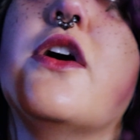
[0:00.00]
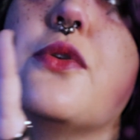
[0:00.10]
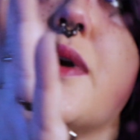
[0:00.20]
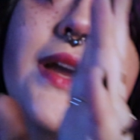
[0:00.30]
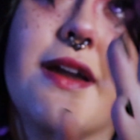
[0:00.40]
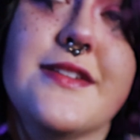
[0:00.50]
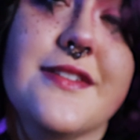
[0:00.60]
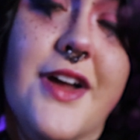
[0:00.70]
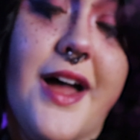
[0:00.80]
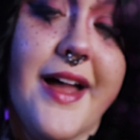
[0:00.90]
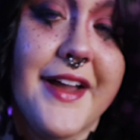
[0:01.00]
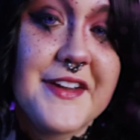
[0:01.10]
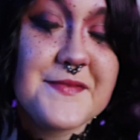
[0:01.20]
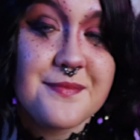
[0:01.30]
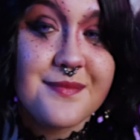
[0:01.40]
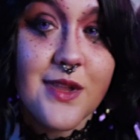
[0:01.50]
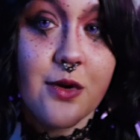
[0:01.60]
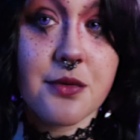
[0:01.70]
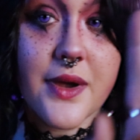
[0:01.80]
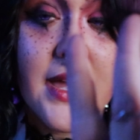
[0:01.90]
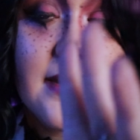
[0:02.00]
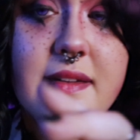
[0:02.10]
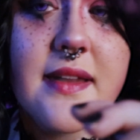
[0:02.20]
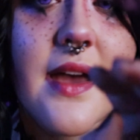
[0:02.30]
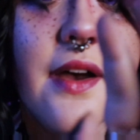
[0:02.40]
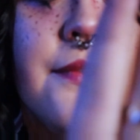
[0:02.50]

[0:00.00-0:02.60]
creative eye. Alright, now